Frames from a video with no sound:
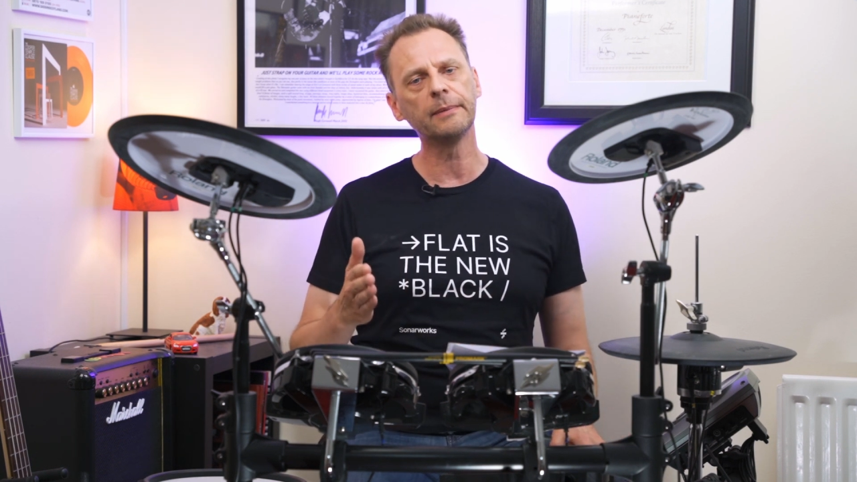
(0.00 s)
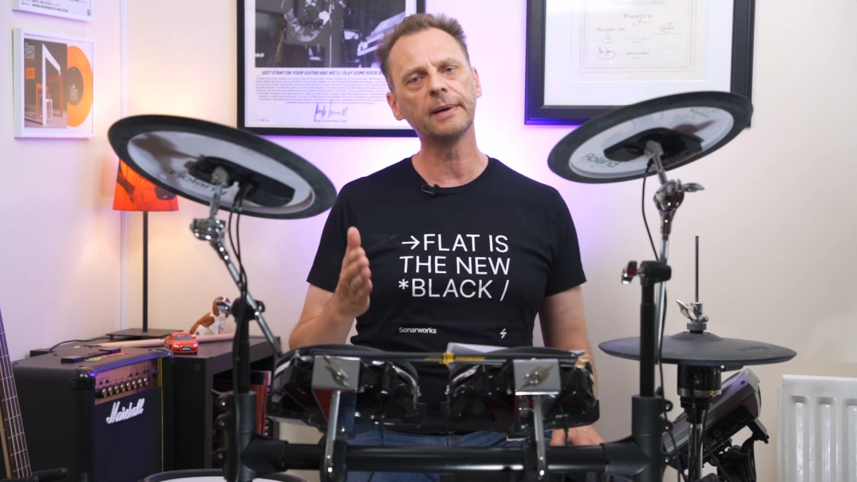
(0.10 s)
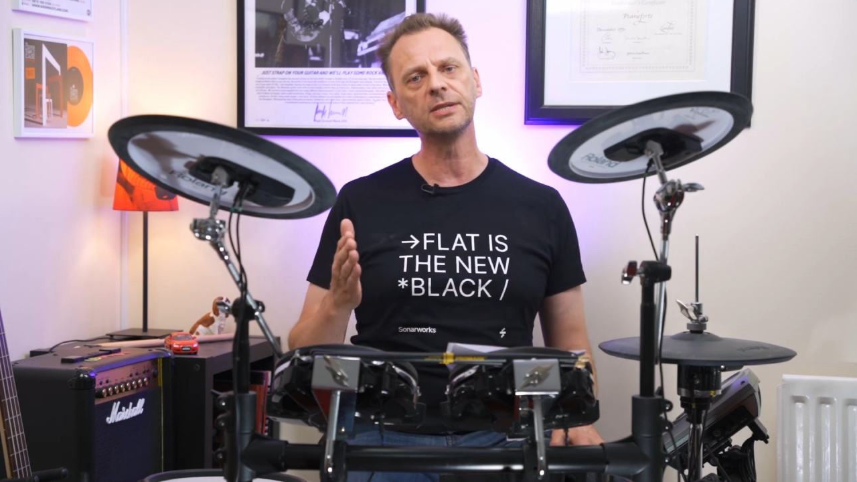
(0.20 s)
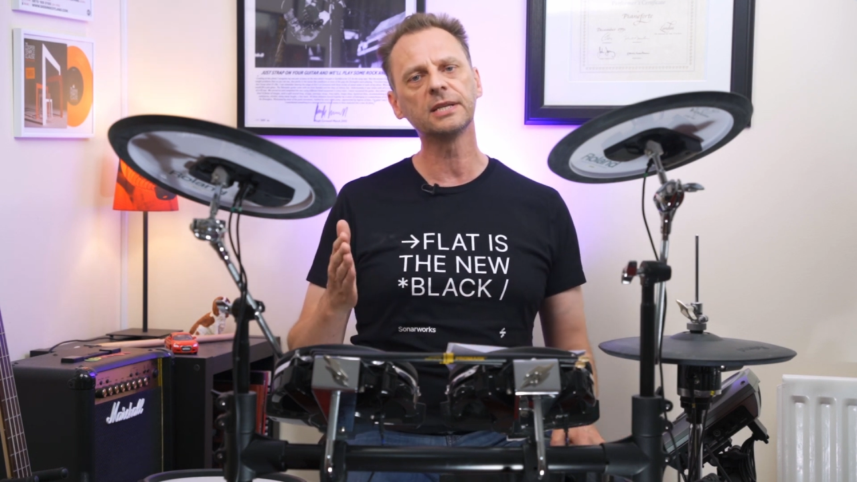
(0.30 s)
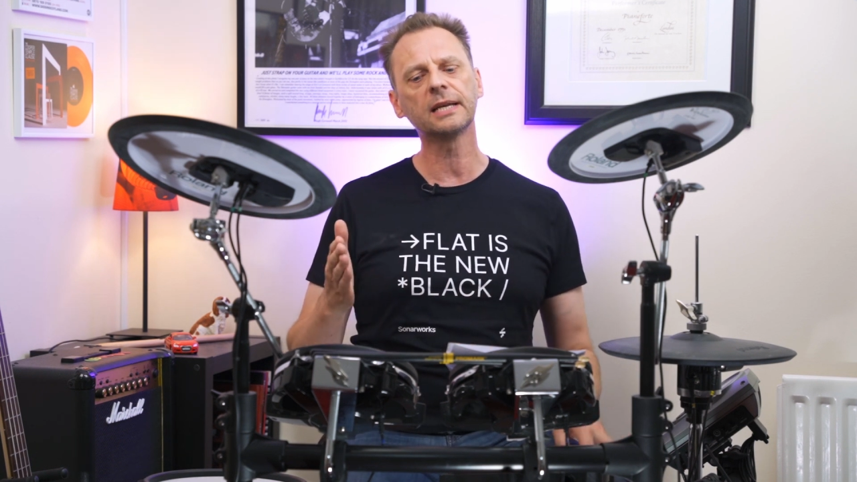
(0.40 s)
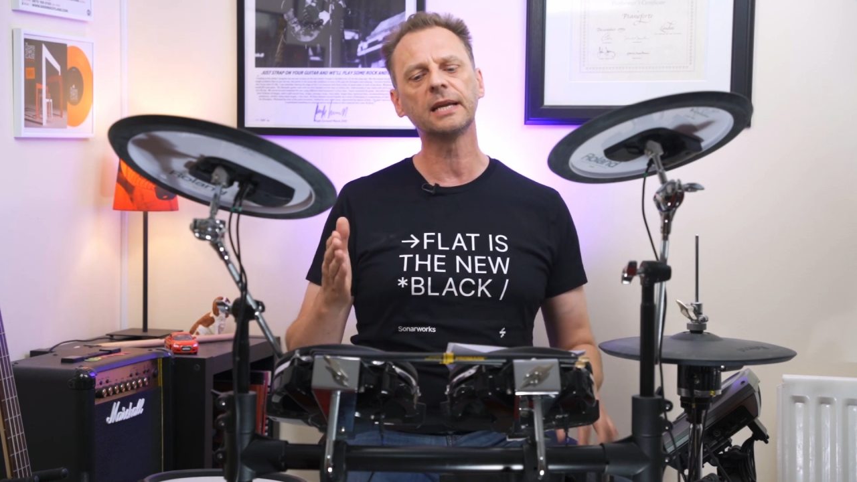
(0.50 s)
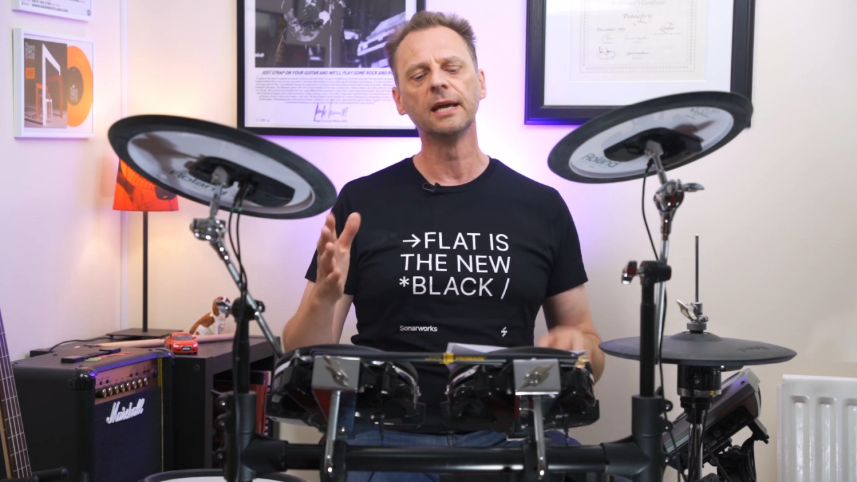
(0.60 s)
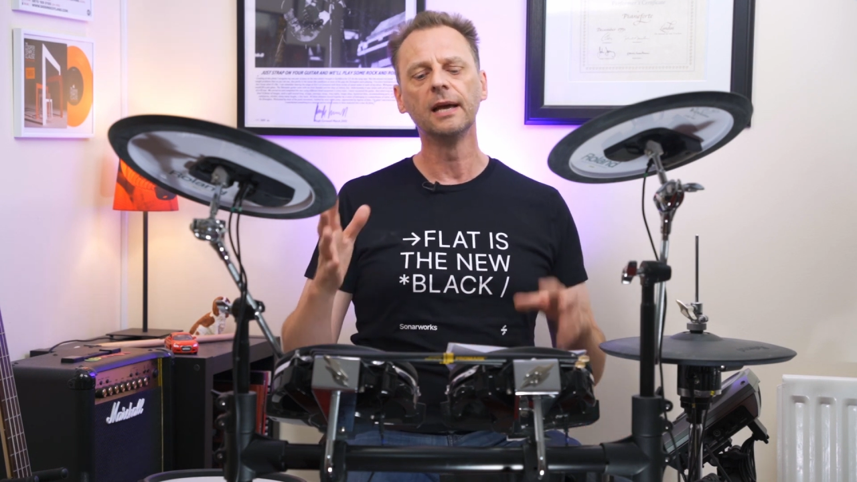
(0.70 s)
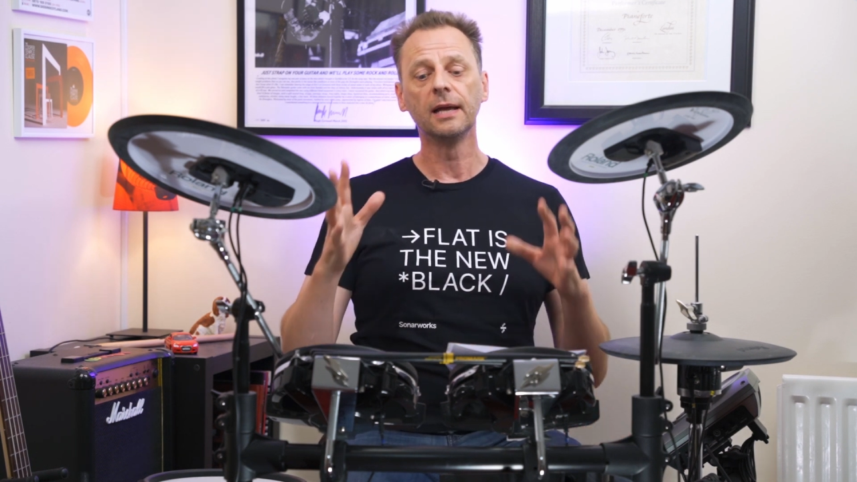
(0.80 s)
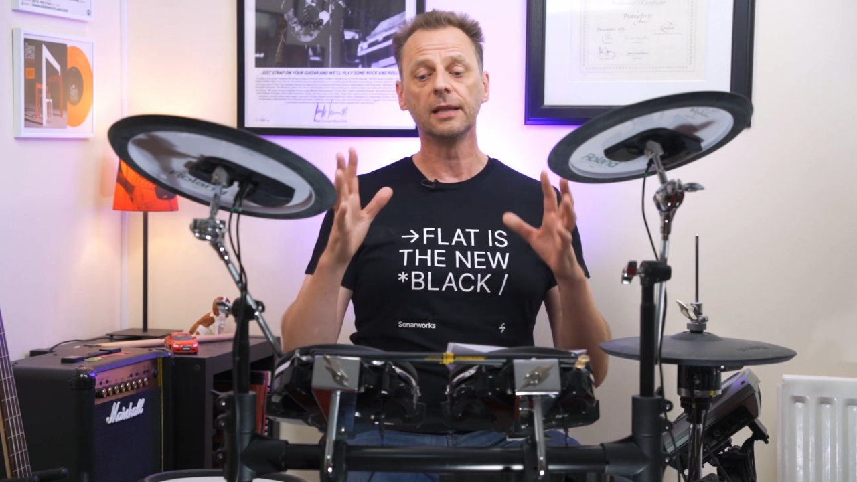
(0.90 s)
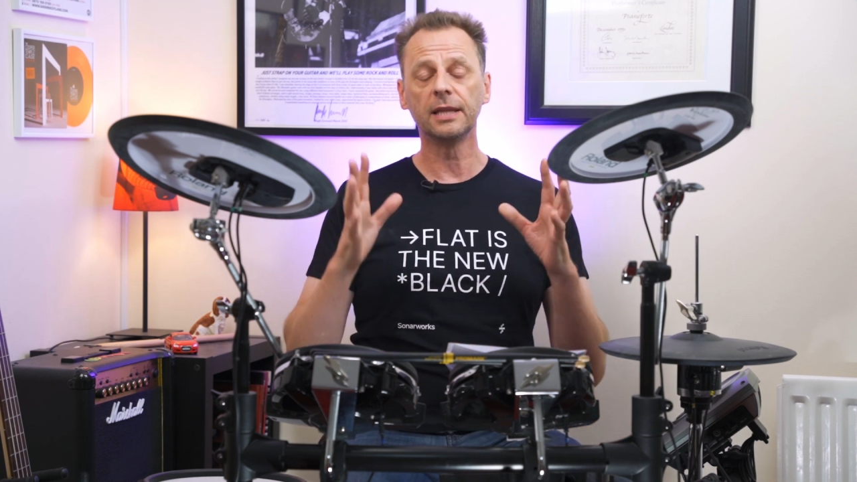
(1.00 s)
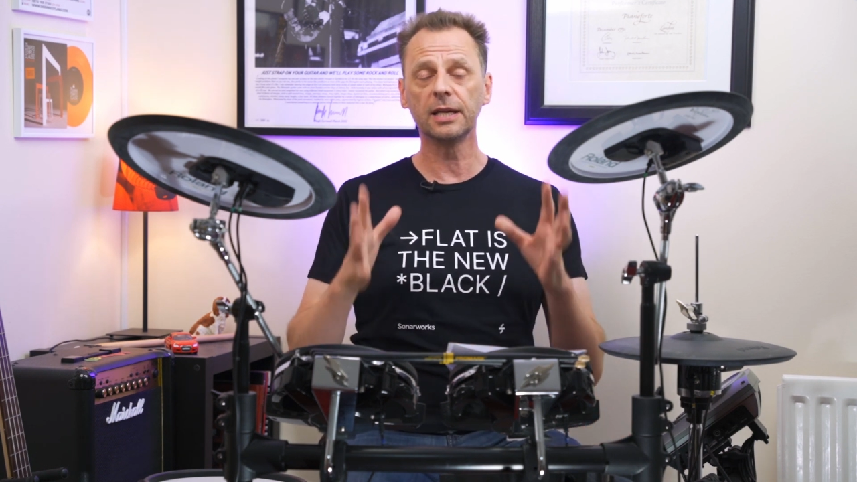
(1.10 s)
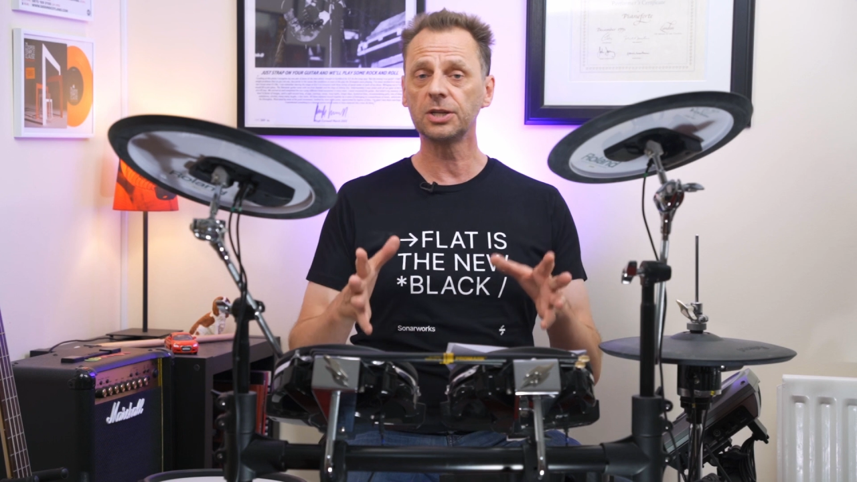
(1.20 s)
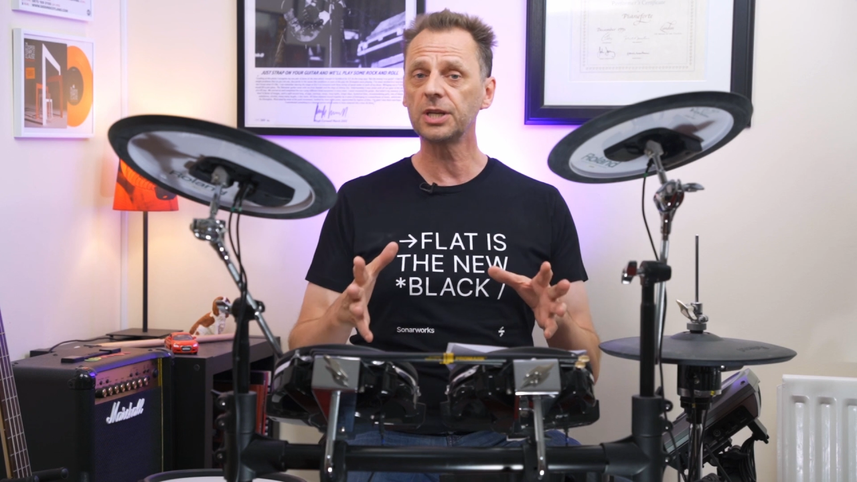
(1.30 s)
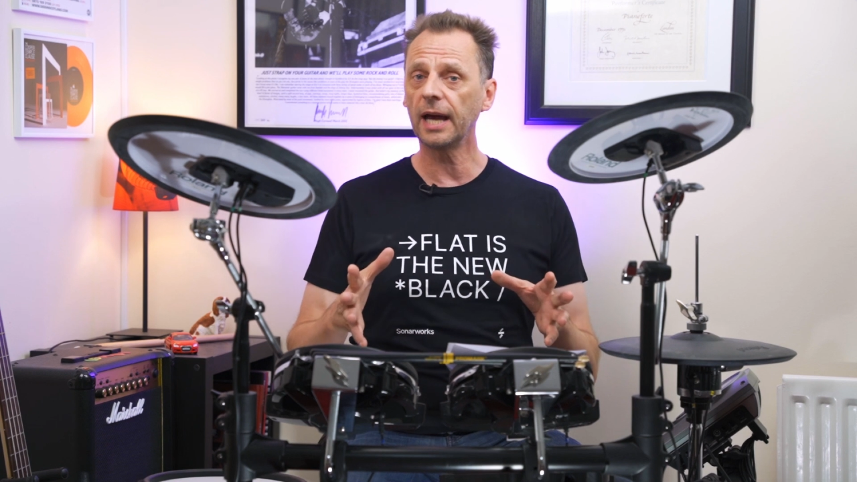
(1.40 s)
He basically
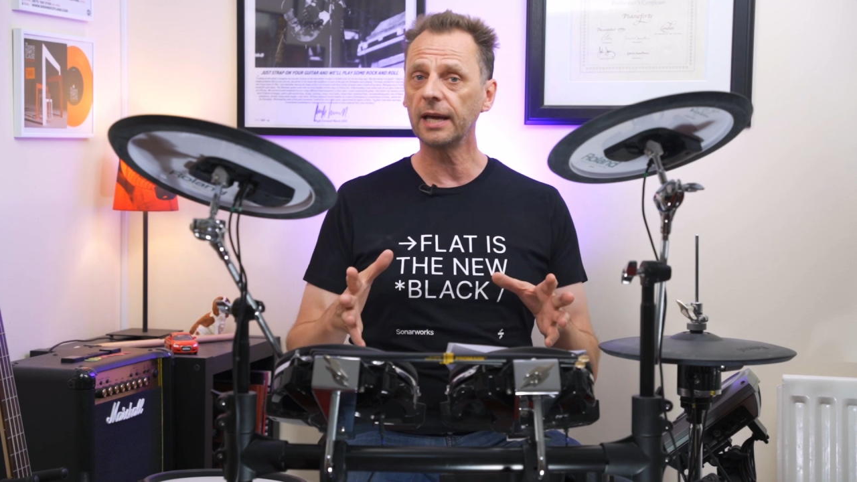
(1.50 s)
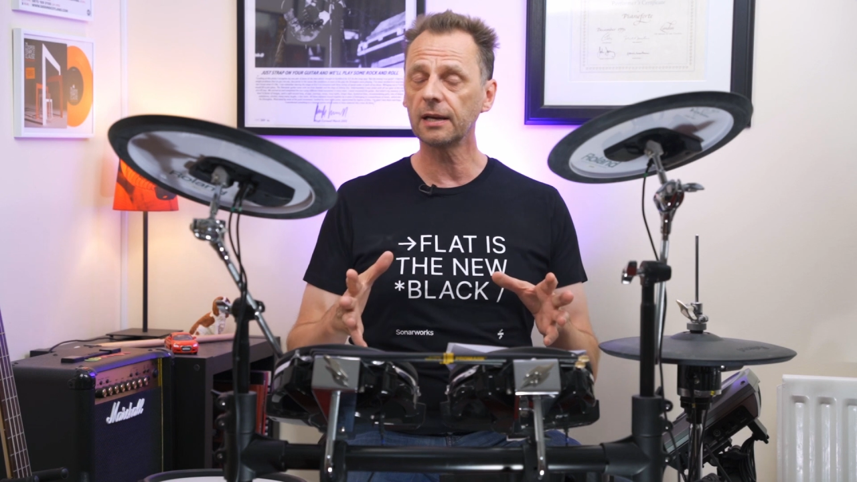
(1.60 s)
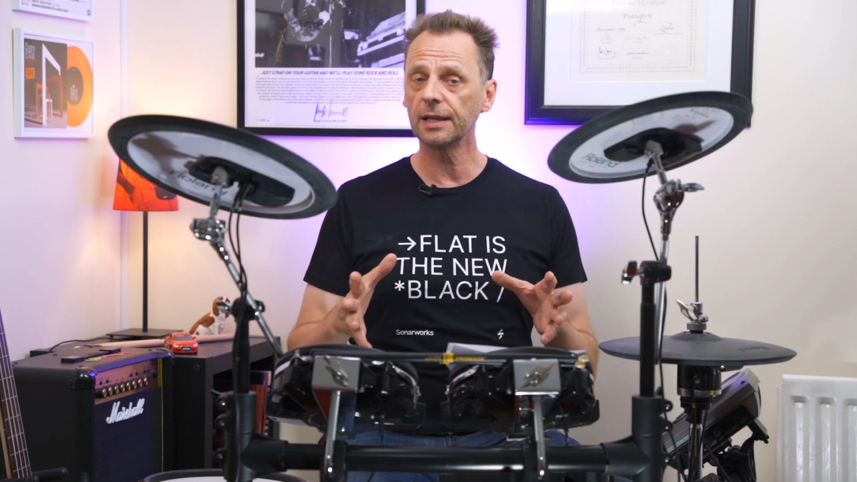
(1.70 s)
did a take,